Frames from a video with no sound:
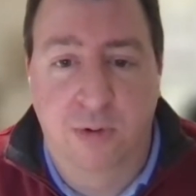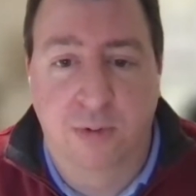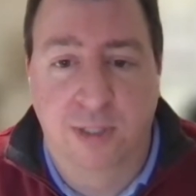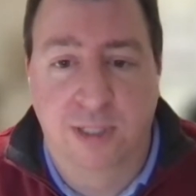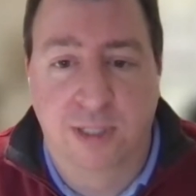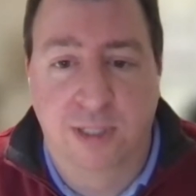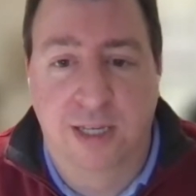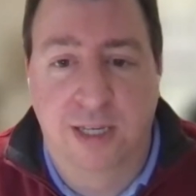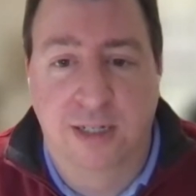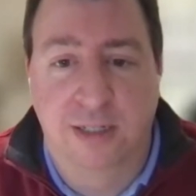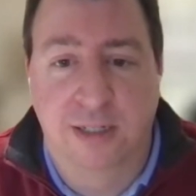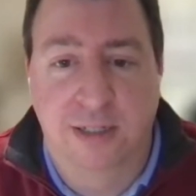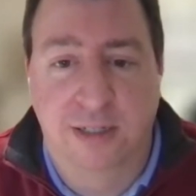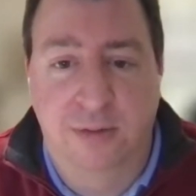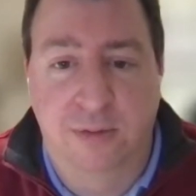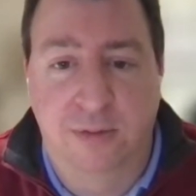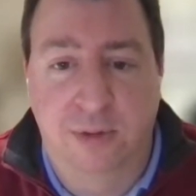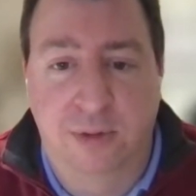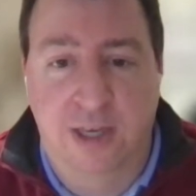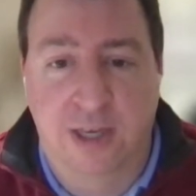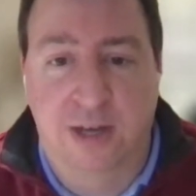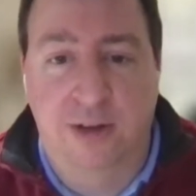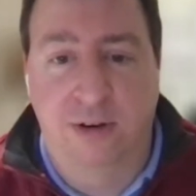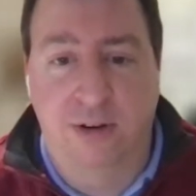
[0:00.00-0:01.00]
sent
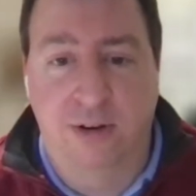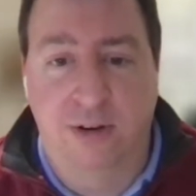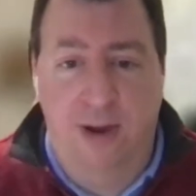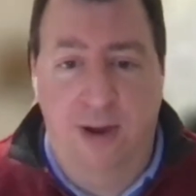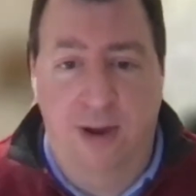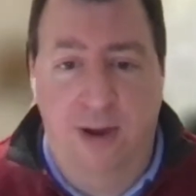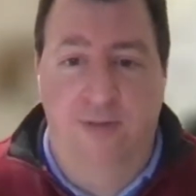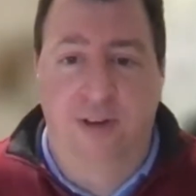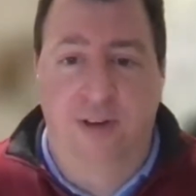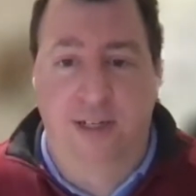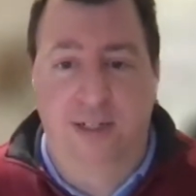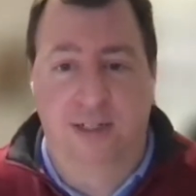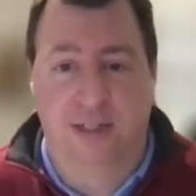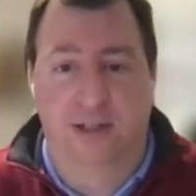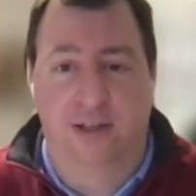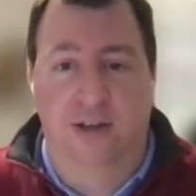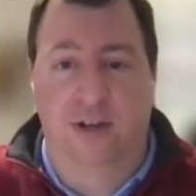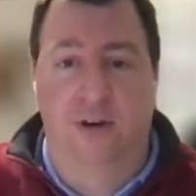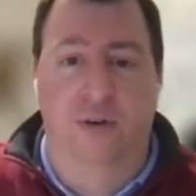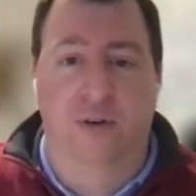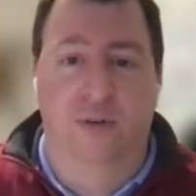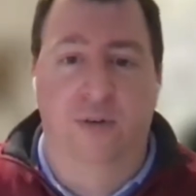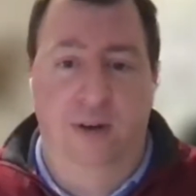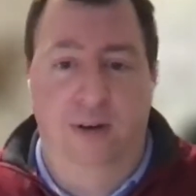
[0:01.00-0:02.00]
without you having to
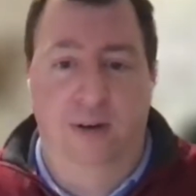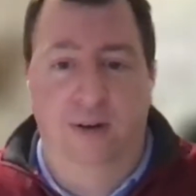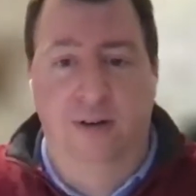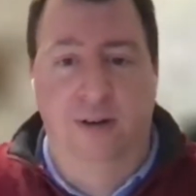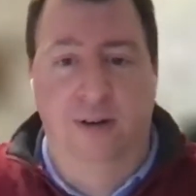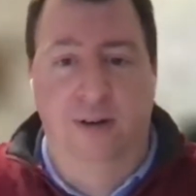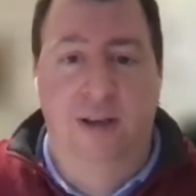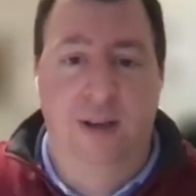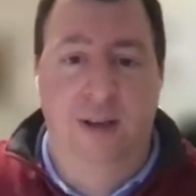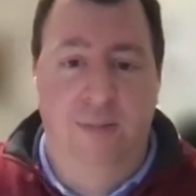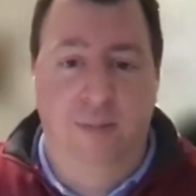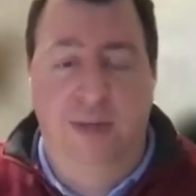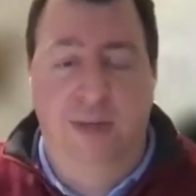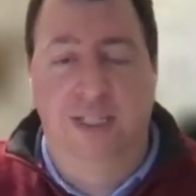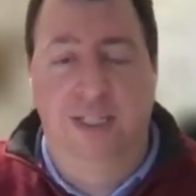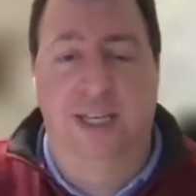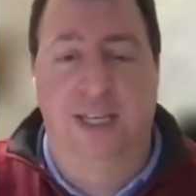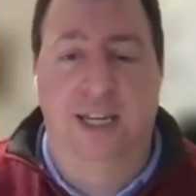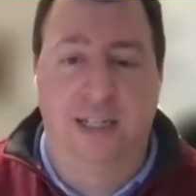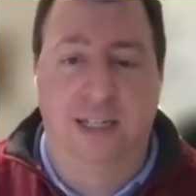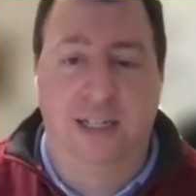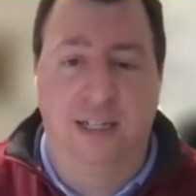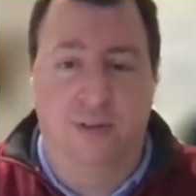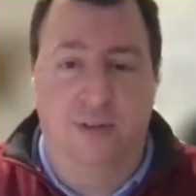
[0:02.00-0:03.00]
go and
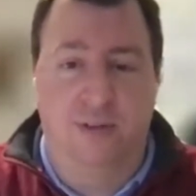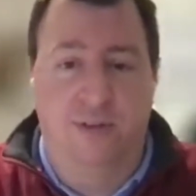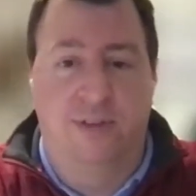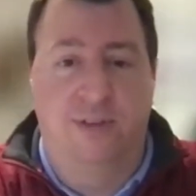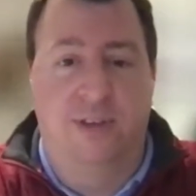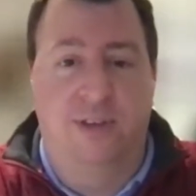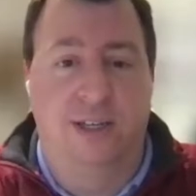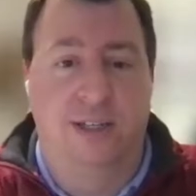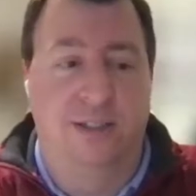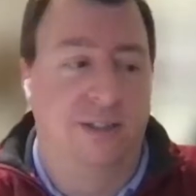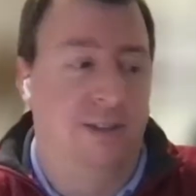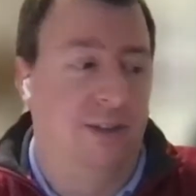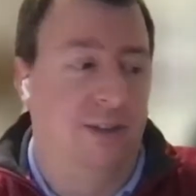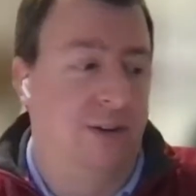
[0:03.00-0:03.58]
maintain different things.